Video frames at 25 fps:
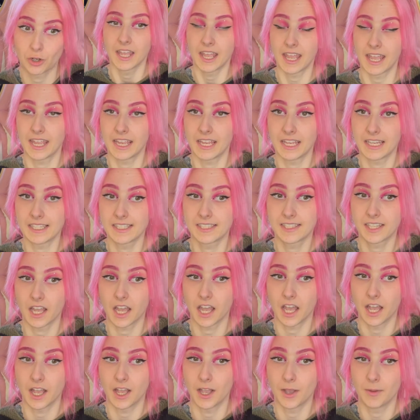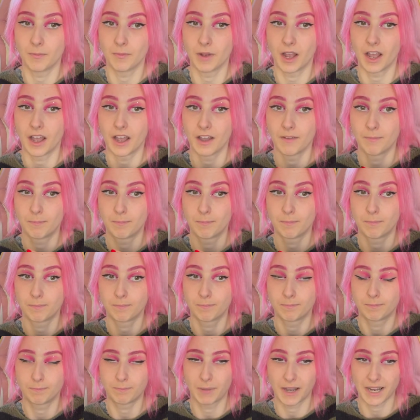It is a
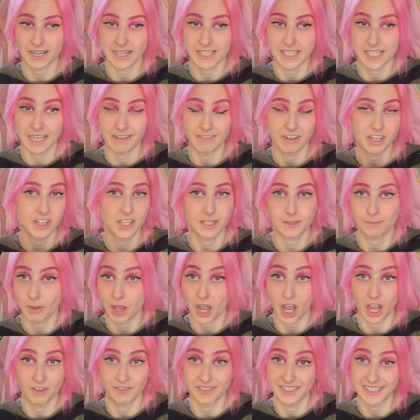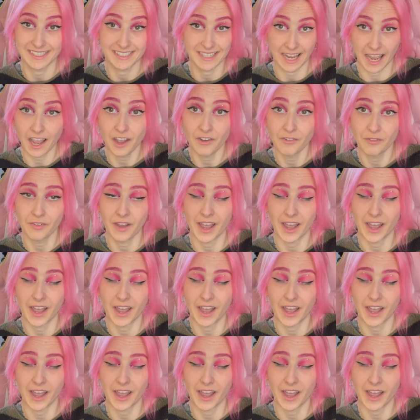bacteria that's part of staph